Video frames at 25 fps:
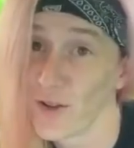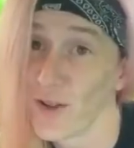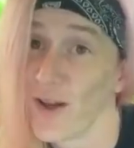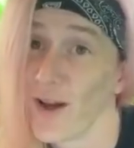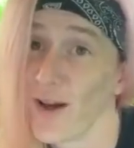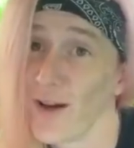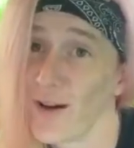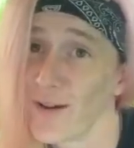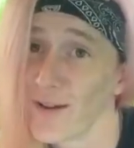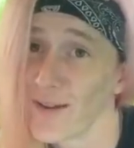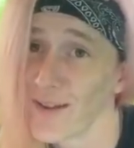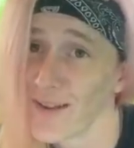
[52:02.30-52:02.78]

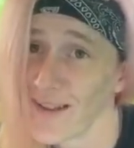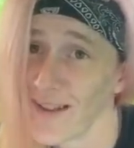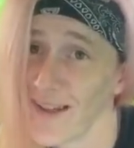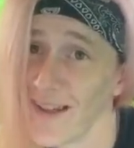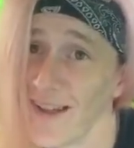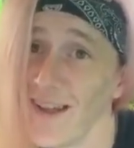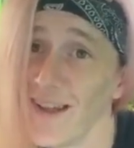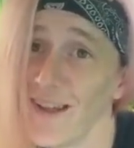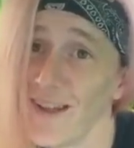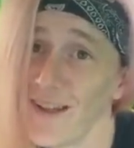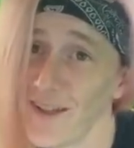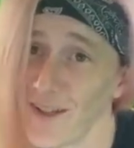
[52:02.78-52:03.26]
know.
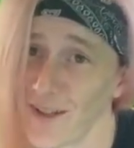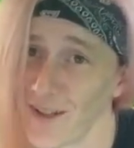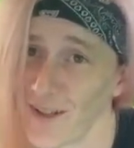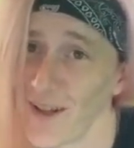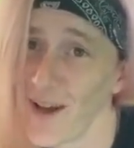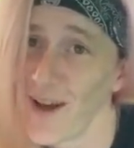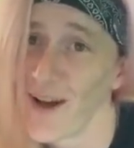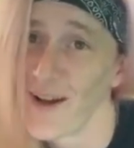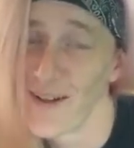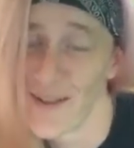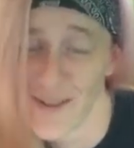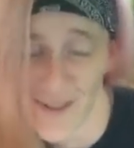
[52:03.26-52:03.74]
You'll
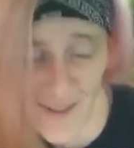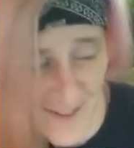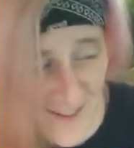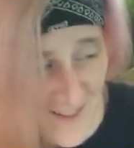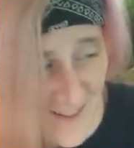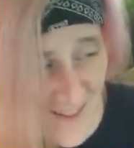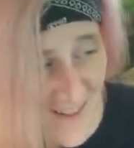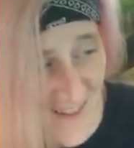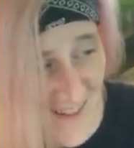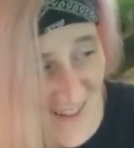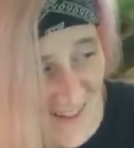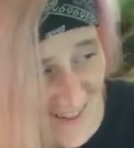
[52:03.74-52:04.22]
know.
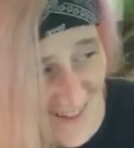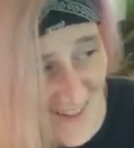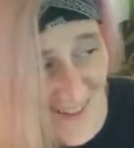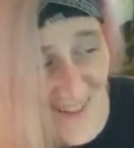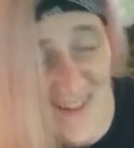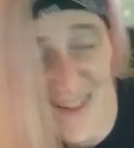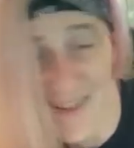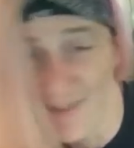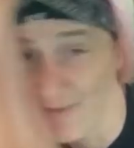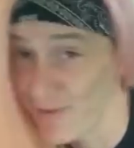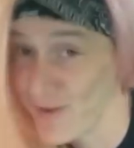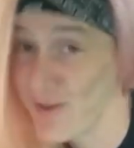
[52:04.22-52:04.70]

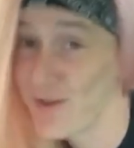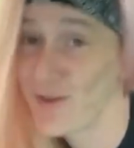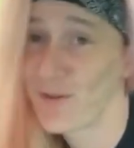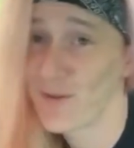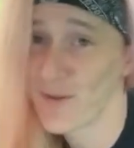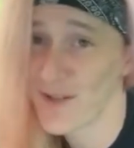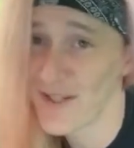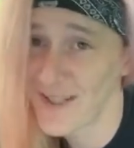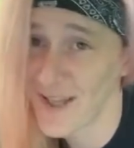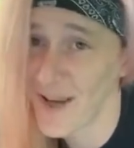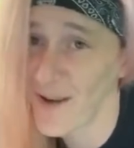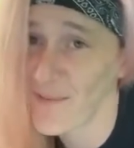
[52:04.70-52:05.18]
If you
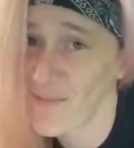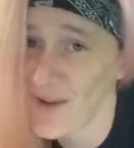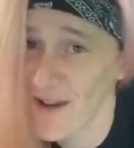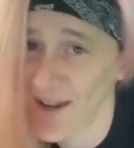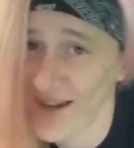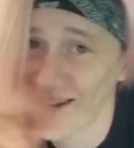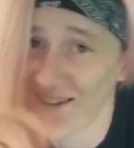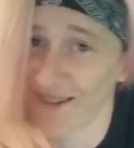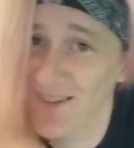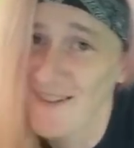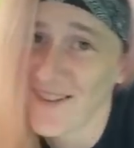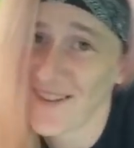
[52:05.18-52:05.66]
squeeze that
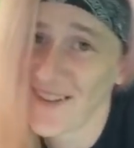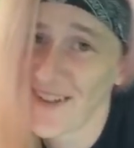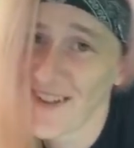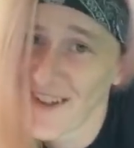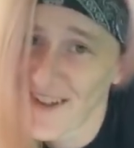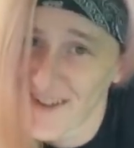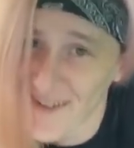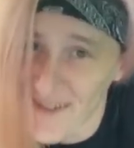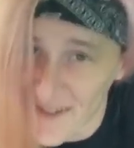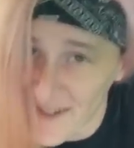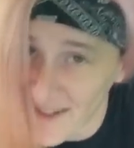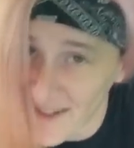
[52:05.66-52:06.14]
bottle, you'll know.